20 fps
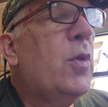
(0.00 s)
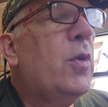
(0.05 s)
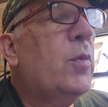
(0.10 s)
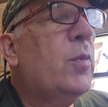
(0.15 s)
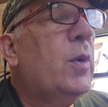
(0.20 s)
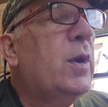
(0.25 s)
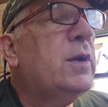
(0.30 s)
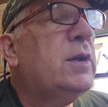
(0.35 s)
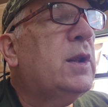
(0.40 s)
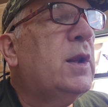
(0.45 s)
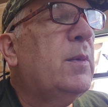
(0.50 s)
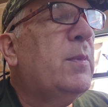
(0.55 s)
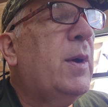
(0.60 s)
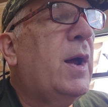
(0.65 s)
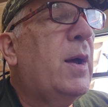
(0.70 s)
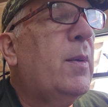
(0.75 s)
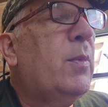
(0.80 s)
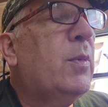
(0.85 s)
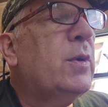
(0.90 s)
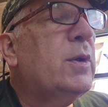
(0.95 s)
the rest of the
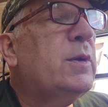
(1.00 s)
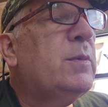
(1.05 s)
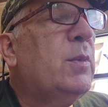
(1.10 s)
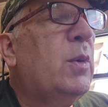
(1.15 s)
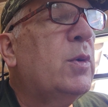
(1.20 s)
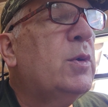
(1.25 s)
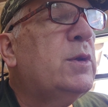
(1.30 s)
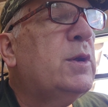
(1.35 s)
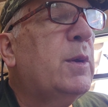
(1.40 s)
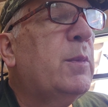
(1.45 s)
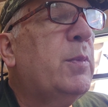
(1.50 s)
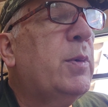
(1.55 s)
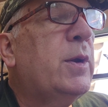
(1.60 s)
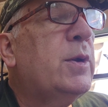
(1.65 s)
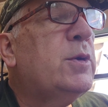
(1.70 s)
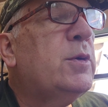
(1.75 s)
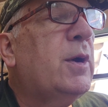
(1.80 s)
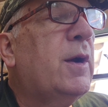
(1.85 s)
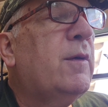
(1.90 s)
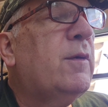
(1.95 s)
Bible is mostly
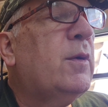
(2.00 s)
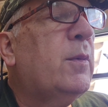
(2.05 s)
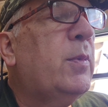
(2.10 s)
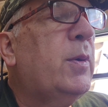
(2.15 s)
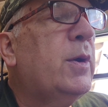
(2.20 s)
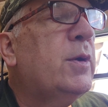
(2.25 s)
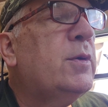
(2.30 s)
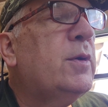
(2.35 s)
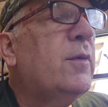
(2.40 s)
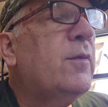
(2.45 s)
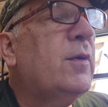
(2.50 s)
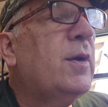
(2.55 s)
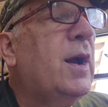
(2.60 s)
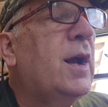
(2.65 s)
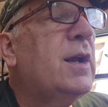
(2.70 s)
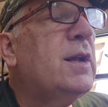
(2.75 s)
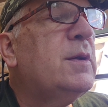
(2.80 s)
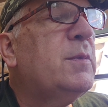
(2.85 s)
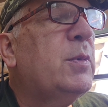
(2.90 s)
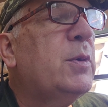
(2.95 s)
picture after picture of
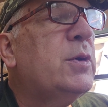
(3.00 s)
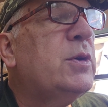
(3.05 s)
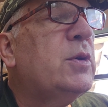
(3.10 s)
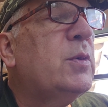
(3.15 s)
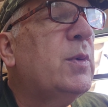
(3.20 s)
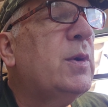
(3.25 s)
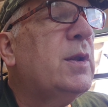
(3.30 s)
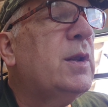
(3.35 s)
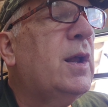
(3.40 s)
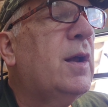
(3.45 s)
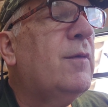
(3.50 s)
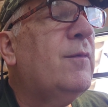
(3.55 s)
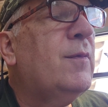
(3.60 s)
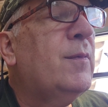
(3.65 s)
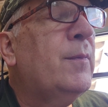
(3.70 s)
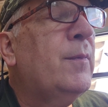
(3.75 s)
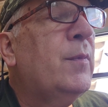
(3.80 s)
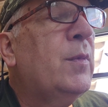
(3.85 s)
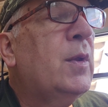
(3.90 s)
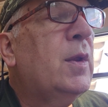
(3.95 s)
God's pursuing love.
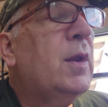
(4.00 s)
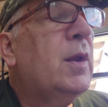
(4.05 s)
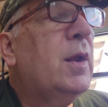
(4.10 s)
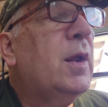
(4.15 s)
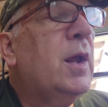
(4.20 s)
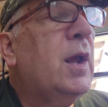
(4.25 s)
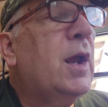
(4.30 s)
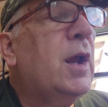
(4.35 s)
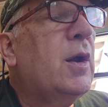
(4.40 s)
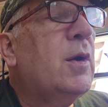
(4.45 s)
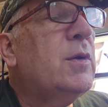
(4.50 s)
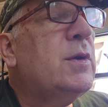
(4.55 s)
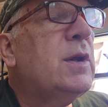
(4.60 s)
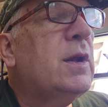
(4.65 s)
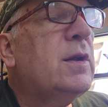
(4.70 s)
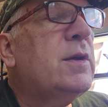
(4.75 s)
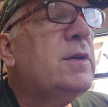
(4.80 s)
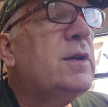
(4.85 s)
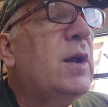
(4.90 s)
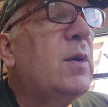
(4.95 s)
Here's
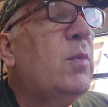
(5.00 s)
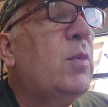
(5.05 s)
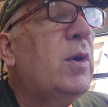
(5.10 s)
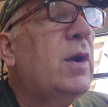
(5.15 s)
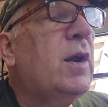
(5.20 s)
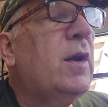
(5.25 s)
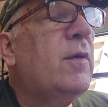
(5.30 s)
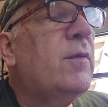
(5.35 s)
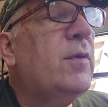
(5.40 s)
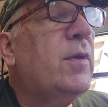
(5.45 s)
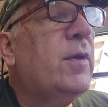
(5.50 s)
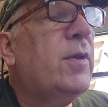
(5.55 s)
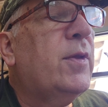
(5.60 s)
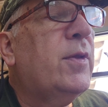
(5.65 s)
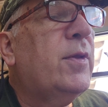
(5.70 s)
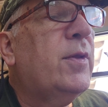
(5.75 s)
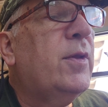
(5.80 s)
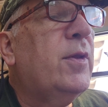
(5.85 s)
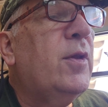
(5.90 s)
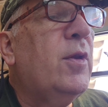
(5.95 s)
a summary of the
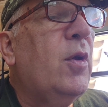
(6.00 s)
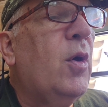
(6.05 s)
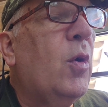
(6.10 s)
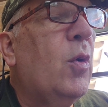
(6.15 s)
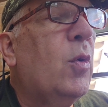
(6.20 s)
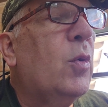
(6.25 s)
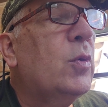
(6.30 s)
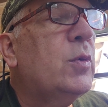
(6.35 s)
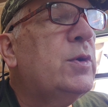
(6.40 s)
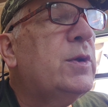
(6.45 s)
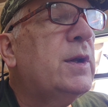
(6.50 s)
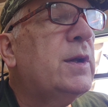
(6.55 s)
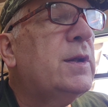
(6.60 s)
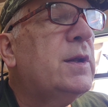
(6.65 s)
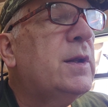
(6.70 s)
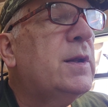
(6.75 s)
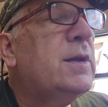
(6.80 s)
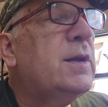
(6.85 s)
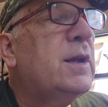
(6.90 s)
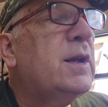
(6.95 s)
whole
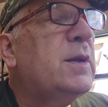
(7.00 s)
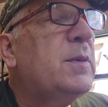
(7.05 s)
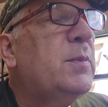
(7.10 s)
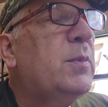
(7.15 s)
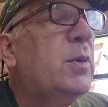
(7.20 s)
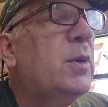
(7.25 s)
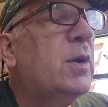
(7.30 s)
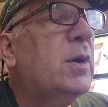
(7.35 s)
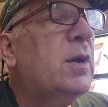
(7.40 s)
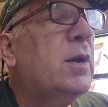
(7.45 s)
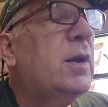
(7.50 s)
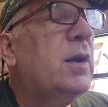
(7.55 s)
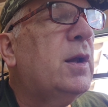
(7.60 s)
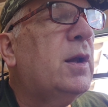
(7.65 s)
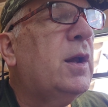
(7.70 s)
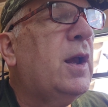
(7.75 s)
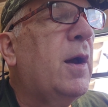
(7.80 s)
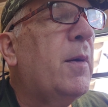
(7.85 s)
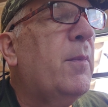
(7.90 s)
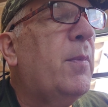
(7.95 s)
66 book
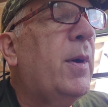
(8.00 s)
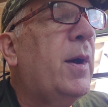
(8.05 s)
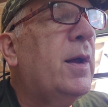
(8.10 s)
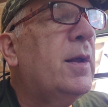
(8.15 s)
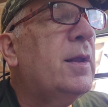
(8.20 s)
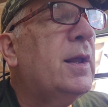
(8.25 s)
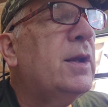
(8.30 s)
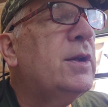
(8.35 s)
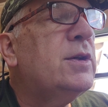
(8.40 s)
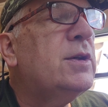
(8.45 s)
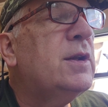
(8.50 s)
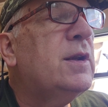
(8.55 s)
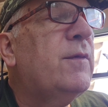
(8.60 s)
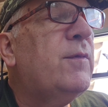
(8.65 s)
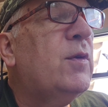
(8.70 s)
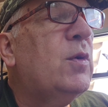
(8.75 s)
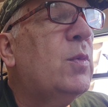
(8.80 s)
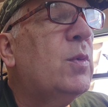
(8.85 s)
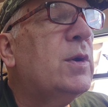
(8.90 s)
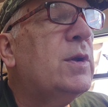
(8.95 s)
compilation
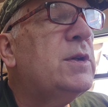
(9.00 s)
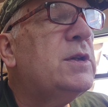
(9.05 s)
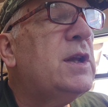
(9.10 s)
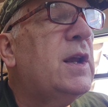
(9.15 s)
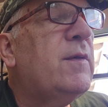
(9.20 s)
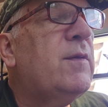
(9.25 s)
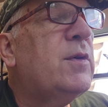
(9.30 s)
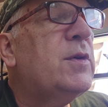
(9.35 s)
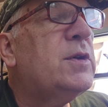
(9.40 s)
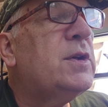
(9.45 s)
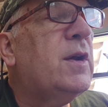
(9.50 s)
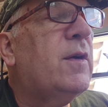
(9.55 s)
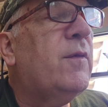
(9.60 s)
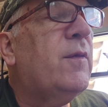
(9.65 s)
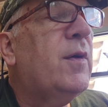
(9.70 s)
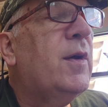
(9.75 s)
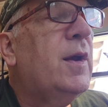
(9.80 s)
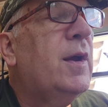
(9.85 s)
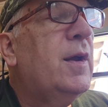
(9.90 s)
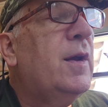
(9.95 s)
if you want to save yourself
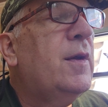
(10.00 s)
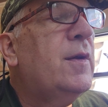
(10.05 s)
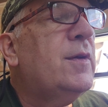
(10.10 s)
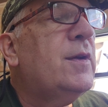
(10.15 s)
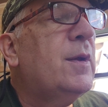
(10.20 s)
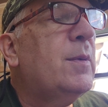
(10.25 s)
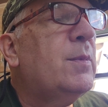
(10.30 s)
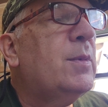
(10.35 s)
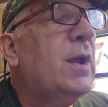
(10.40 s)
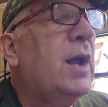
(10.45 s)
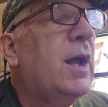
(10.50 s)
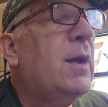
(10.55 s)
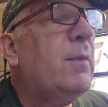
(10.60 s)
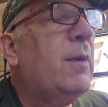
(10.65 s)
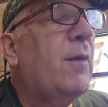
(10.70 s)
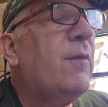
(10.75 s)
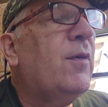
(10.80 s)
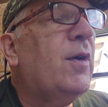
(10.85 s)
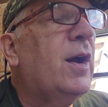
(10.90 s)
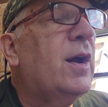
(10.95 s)
some time.
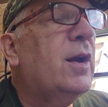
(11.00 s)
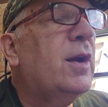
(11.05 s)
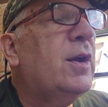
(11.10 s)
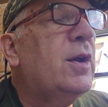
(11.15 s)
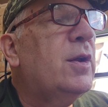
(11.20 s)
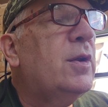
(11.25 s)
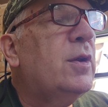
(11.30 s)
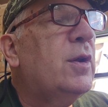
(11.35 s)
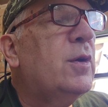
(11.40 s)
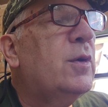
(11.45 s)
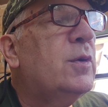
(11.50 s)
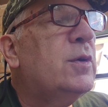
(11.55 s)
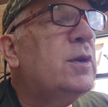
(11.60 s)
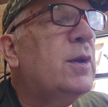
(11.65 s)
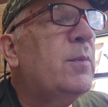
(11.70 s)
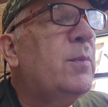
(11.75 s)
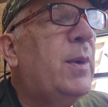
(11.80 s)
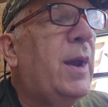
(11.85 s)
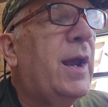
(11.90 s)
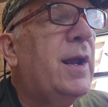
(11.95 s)
I've got good news
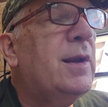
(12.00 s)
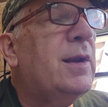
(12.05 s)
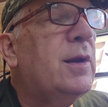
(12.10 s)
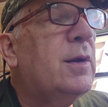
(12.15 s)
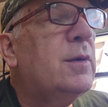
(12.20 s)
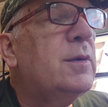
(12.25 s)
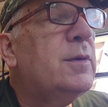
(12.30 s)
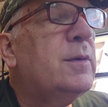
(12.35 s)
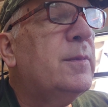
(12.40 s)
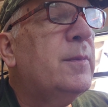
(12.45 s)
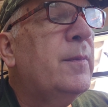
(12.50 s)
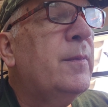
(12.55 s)
and bad news.